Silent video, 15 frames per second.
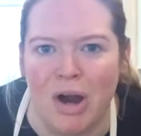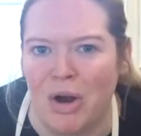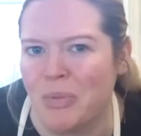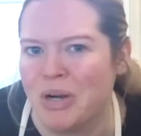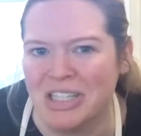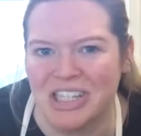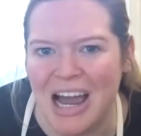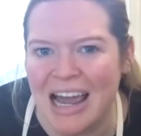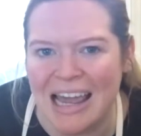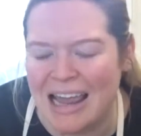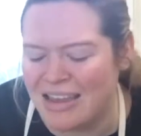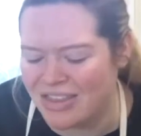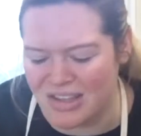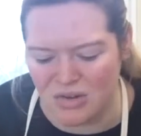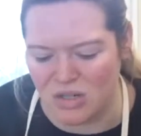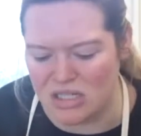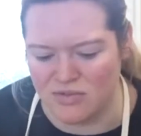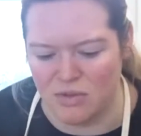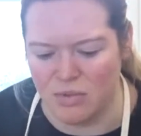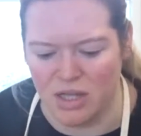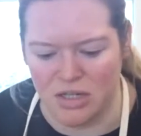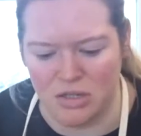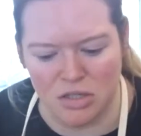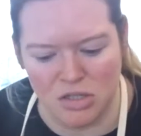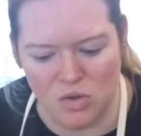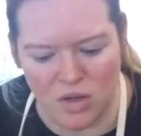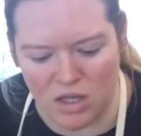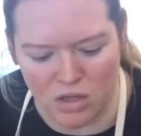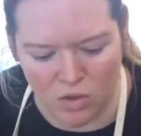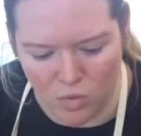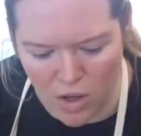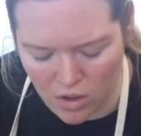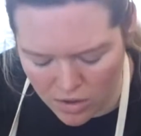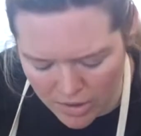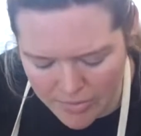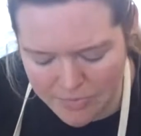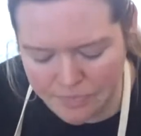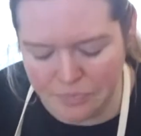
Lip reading: part, which I hate the noise of a blender, so like you're welcome.